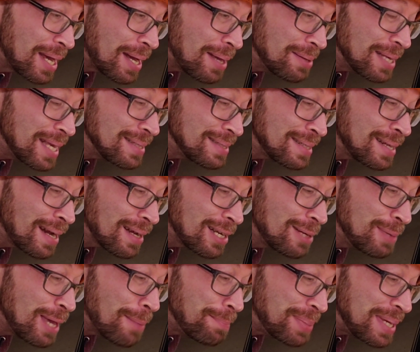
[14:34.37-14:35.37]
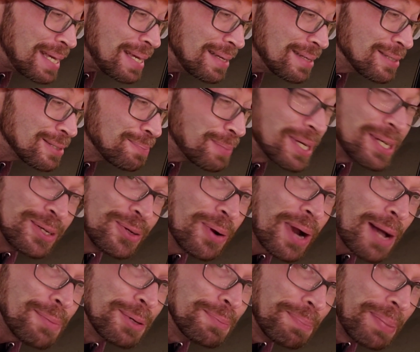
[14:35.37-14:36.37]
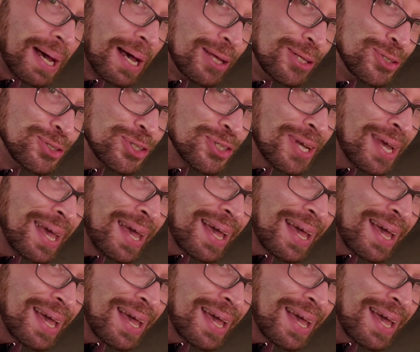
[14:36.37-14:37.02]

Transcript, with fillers: it's not going to be a piece, but grab a bunch.